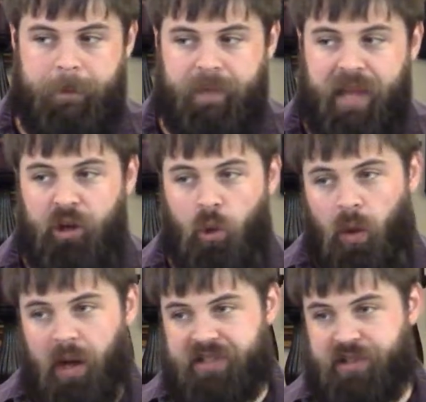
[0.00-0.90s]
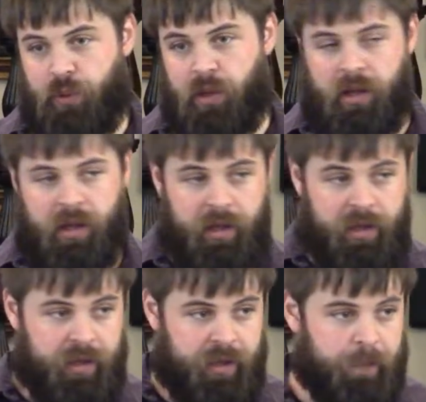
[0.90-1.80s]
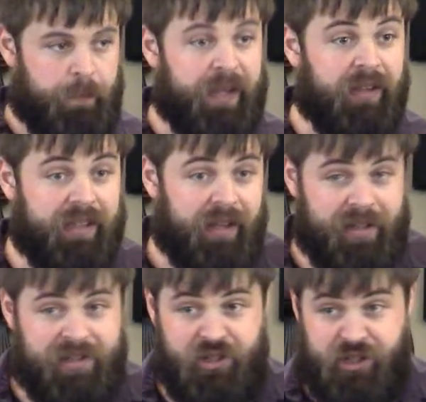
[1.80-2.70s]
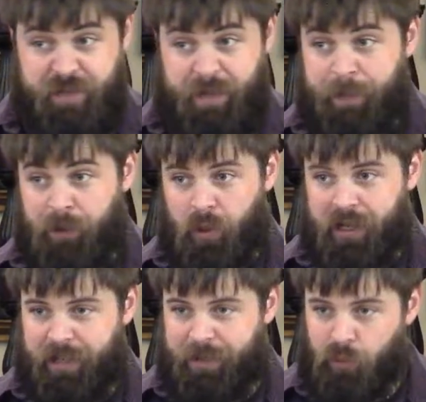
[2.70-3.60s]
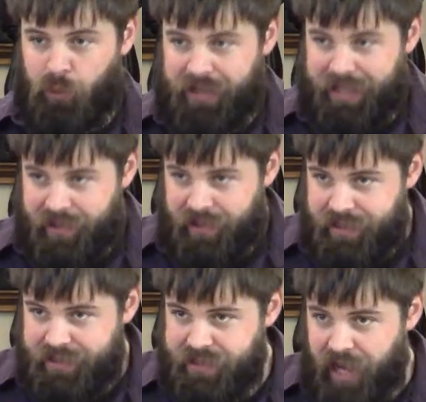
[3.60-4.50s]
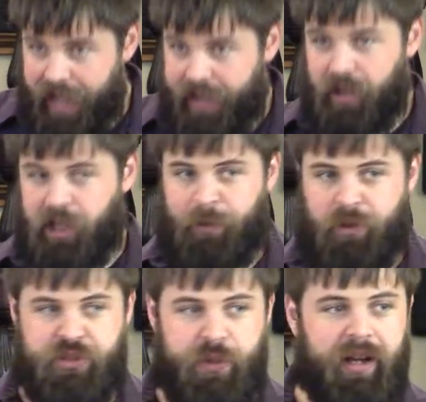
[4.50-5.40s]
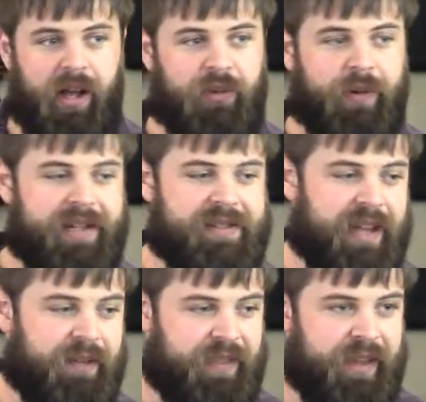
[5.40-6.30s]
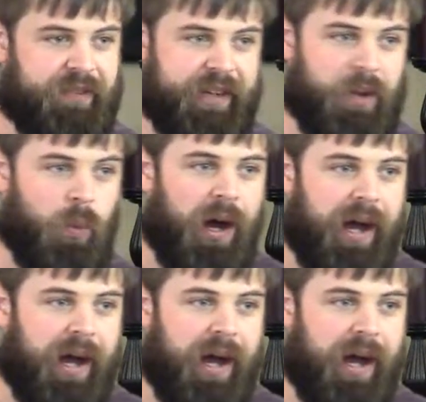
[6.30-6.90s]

I don't want to build in us just people who are going to be really diehard about doing all the right stuff and they forget why.